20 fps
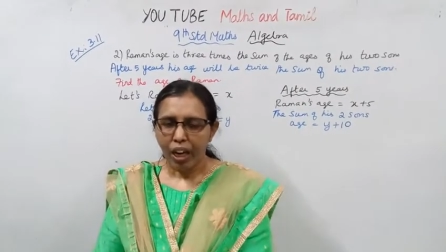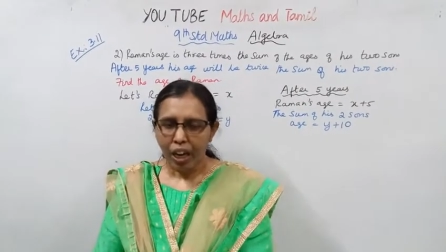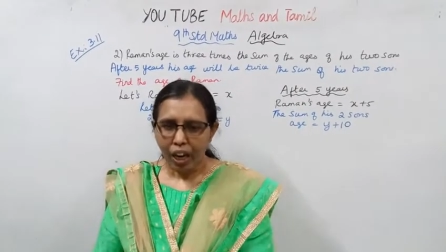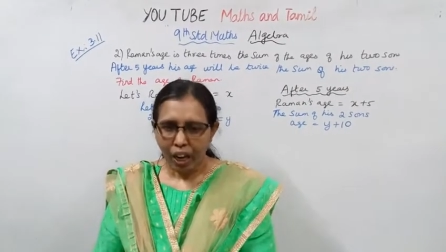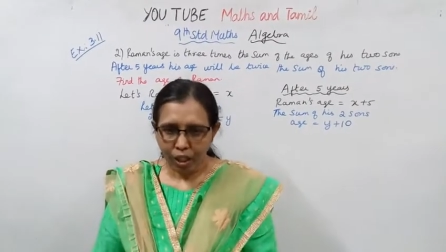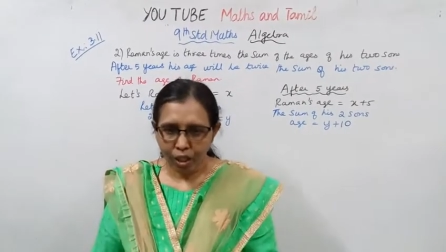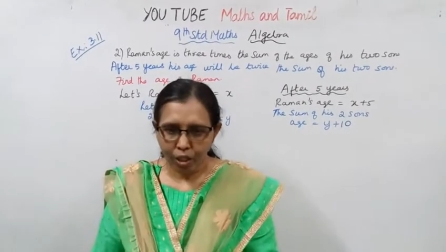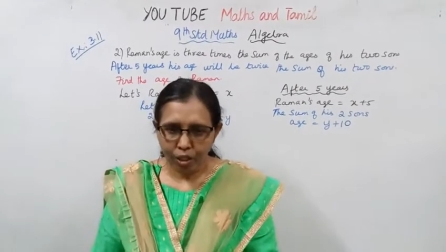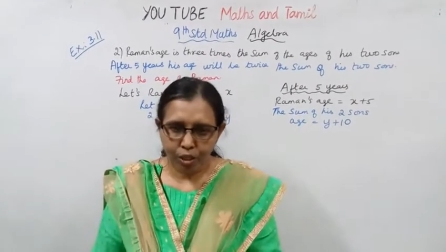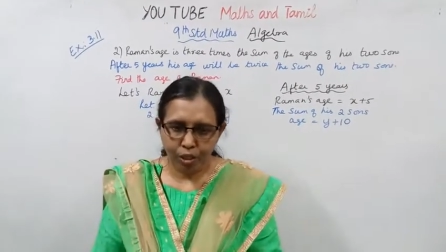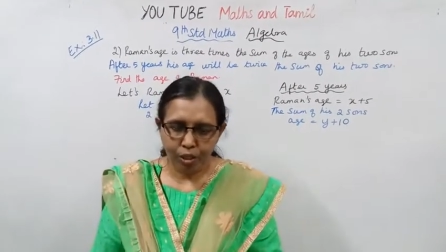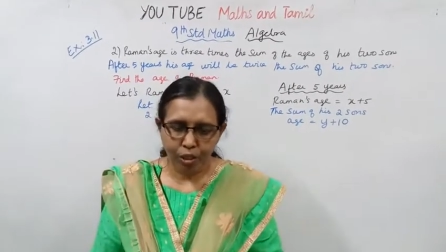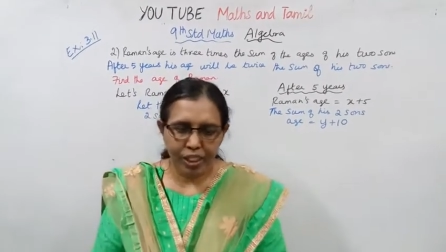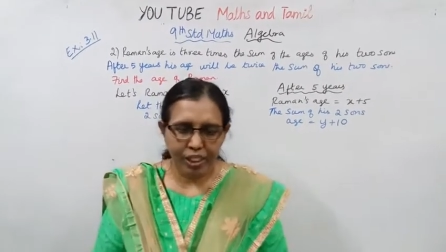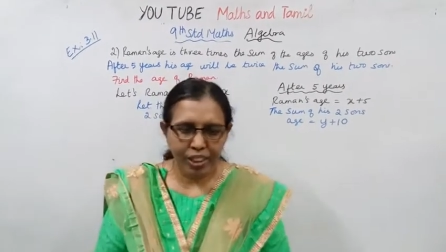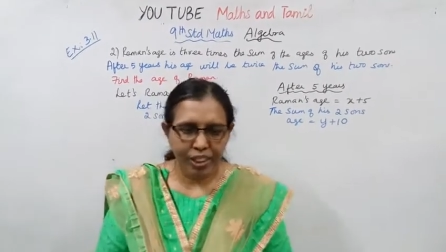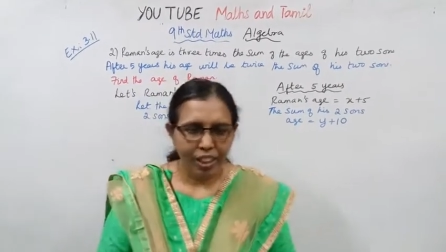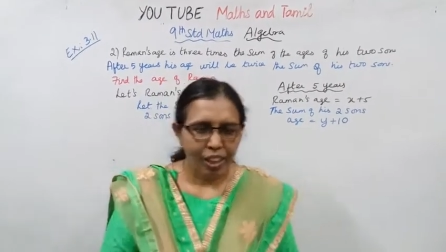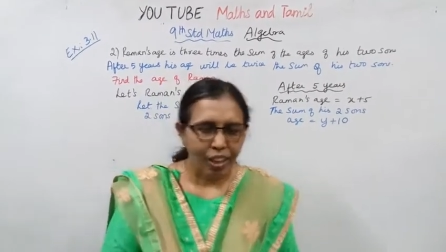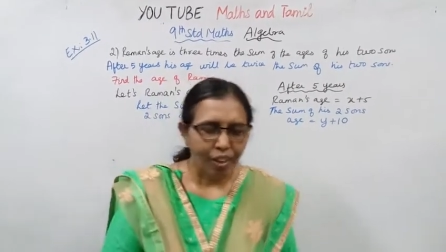Hello
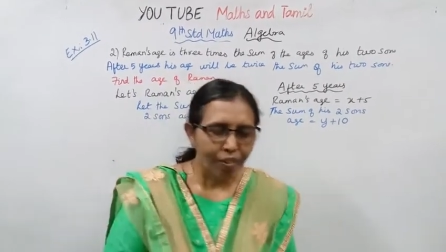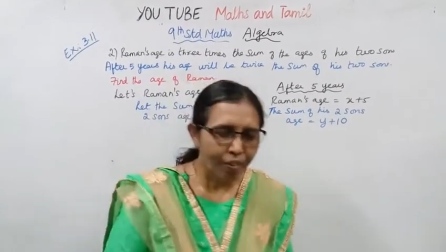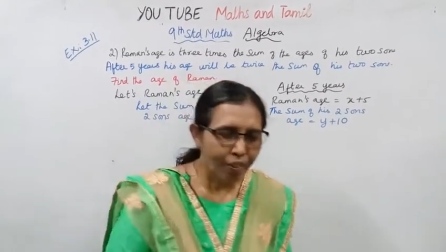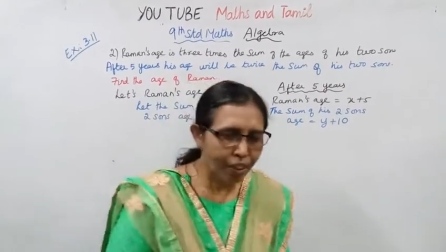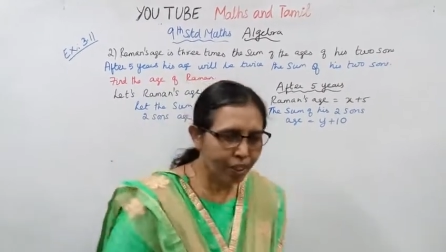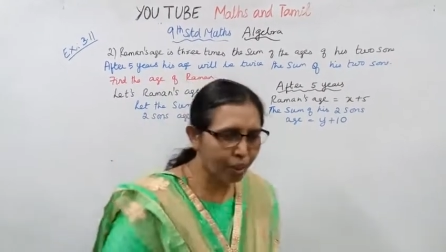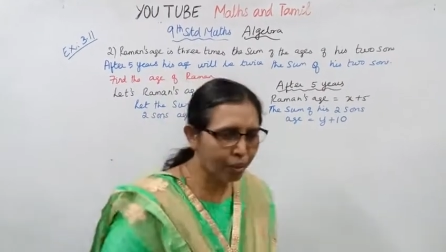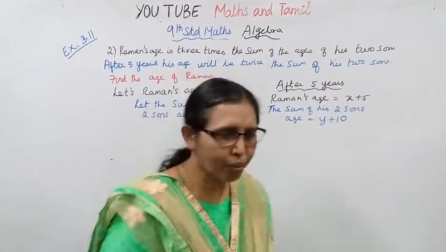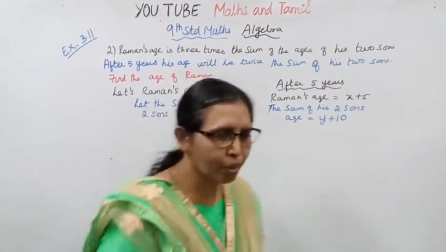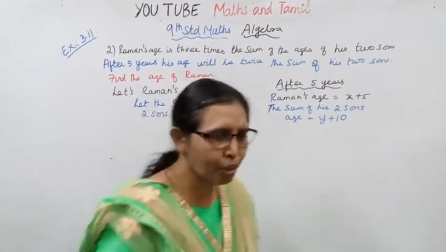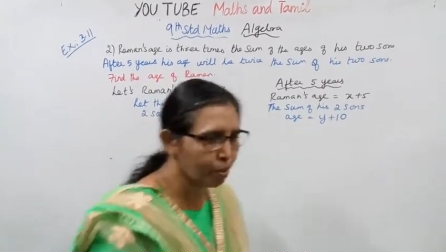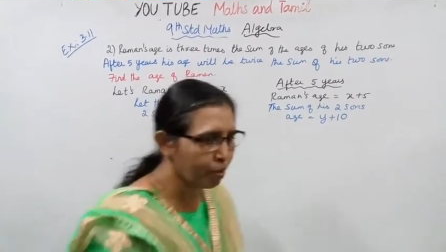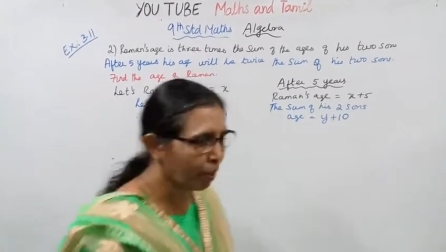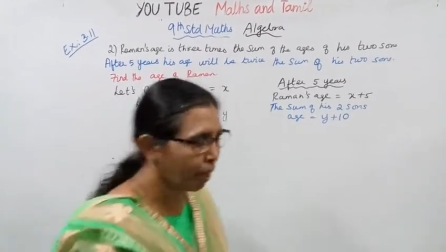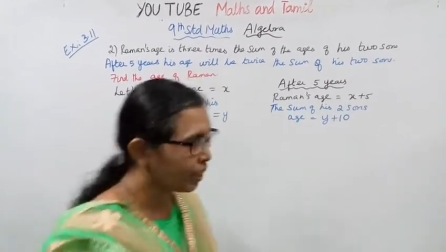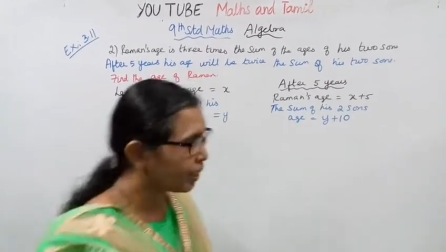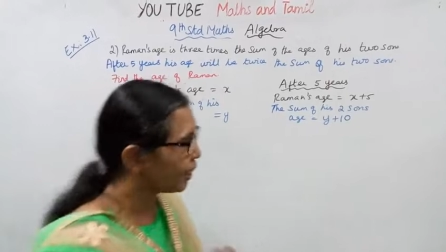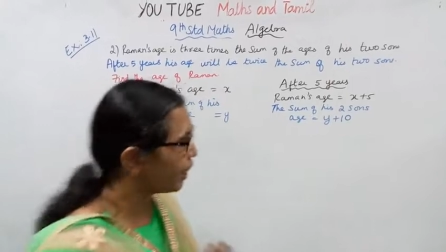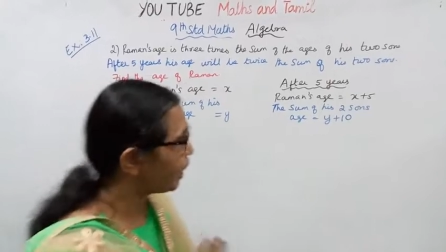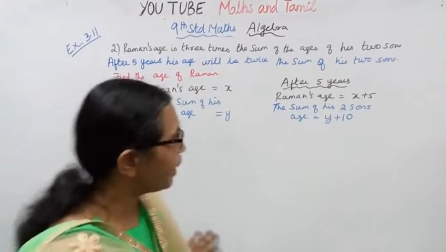students, welcome to
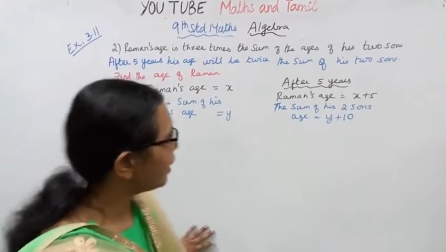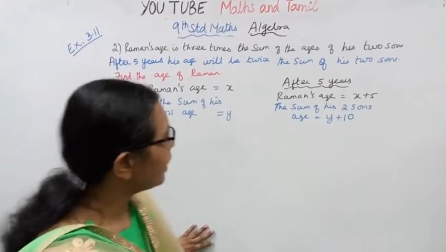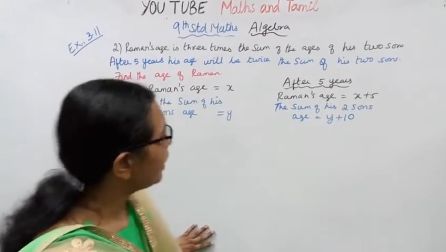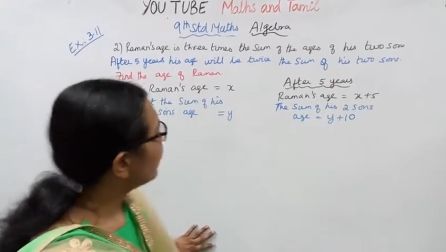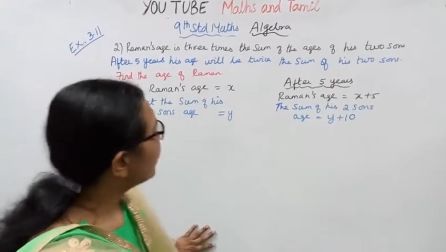Max and